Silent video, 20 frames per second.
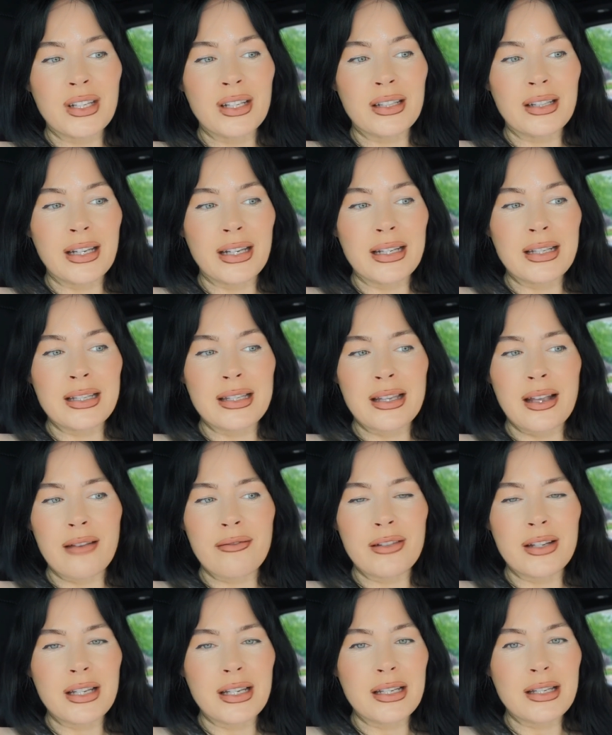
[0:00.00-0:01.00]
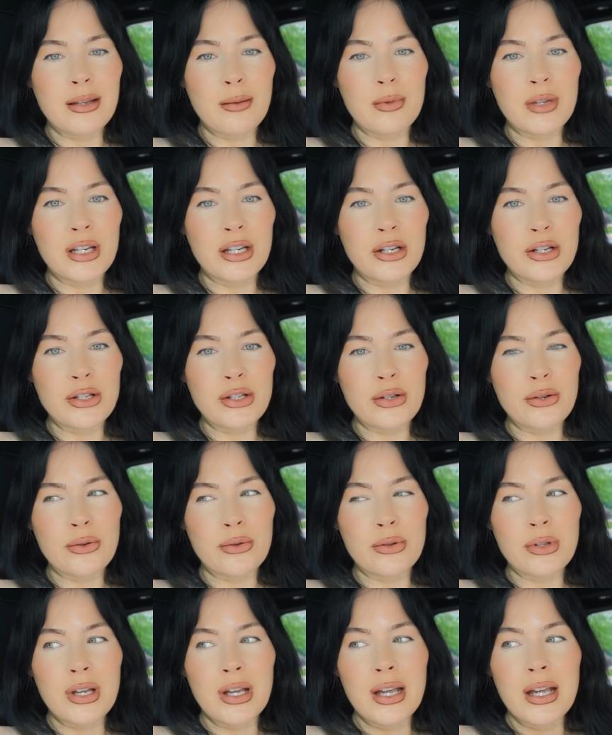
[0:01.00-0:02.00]
like 70 something years
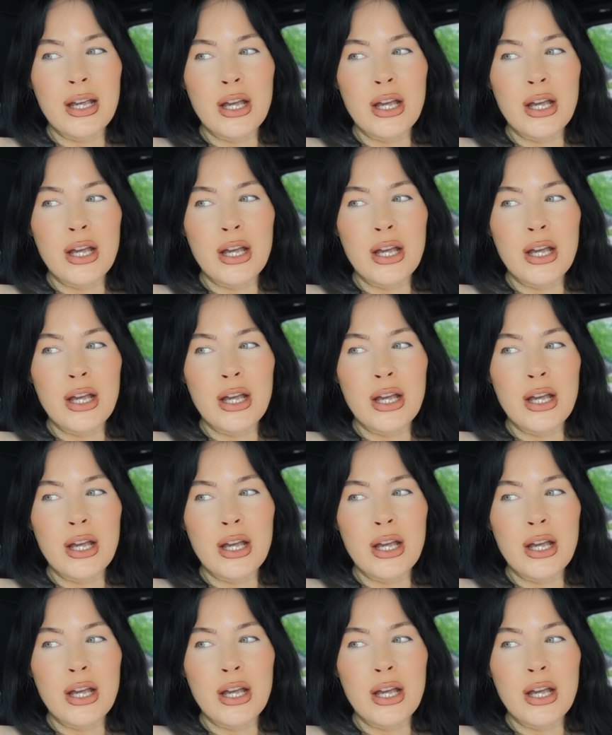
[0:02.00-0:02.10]
old